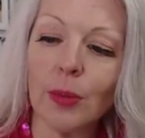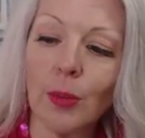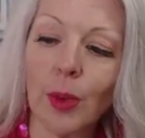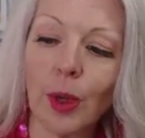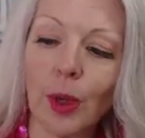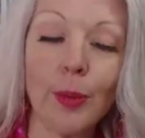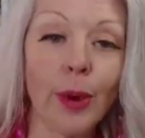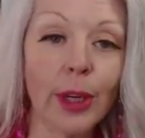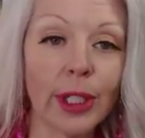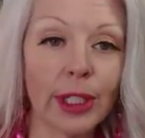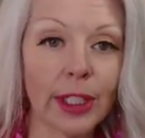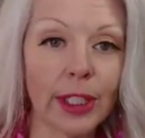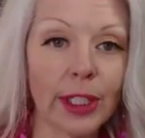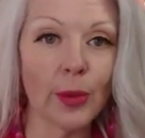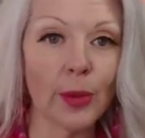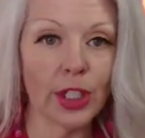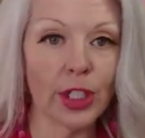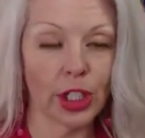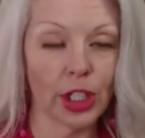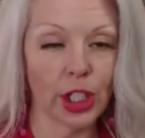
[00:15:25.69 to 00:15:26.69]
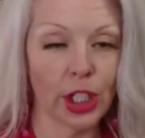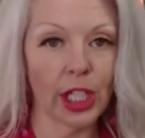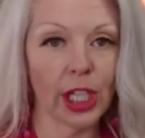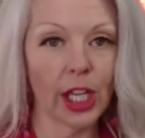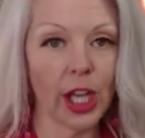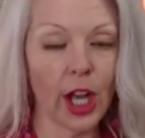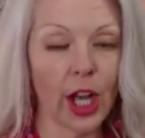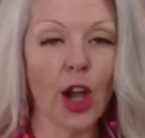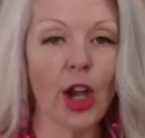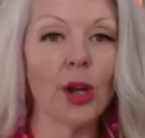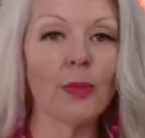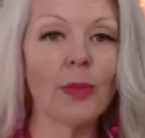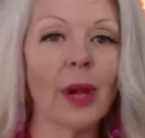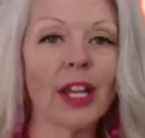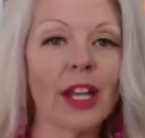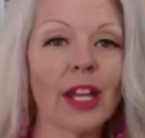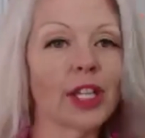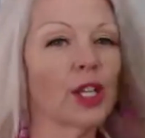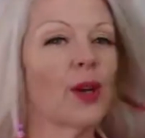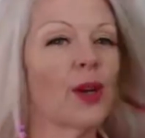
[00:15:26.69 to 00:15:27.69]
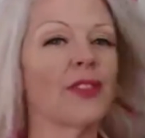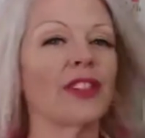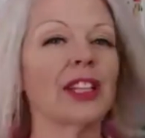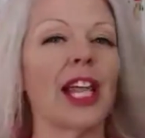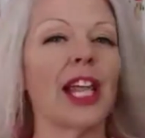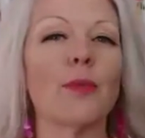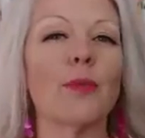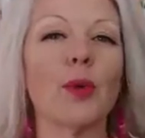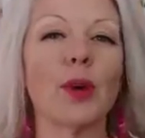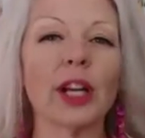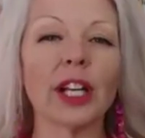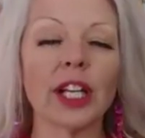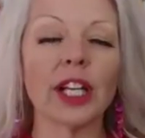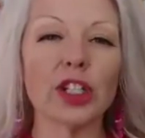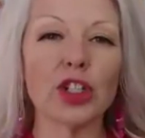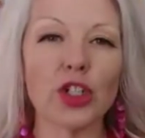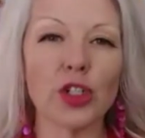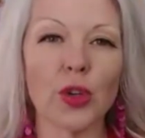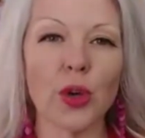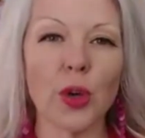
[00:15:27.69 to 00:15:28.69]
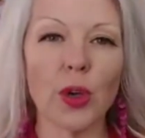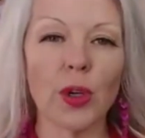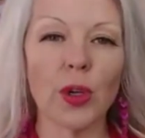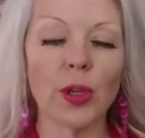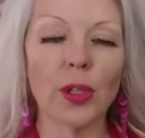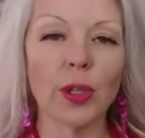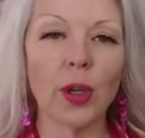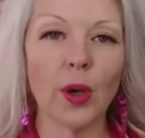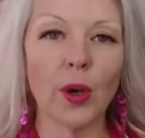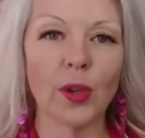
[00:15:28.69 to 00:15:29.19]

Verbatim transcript: more importantly, when you're cooking at home, I think you have a lot more control